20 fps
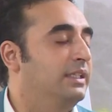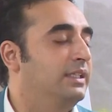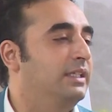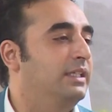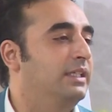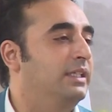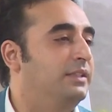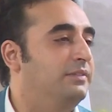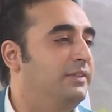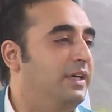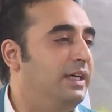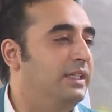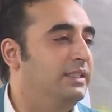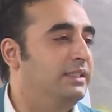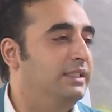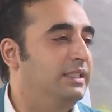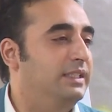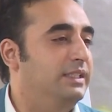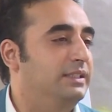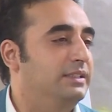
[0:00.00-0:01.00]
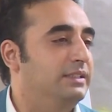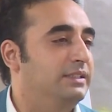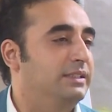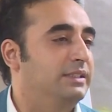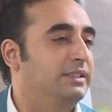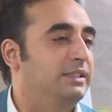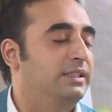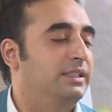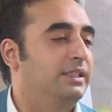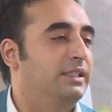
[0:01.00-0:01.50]
uh, advantage
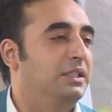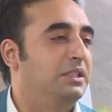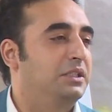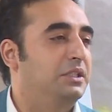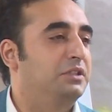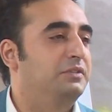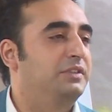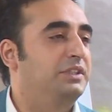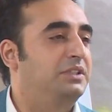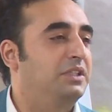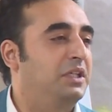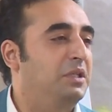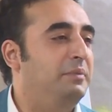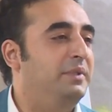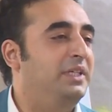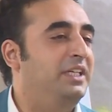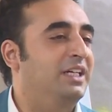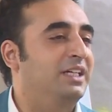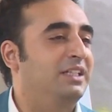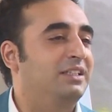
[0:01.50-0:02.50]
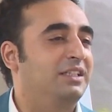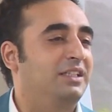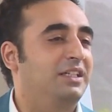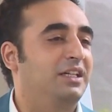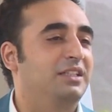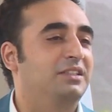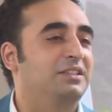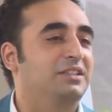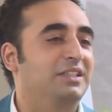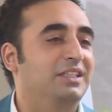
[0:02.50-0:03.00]
over so many other
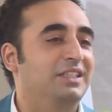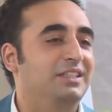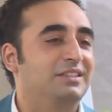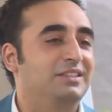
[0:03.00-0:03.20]
countries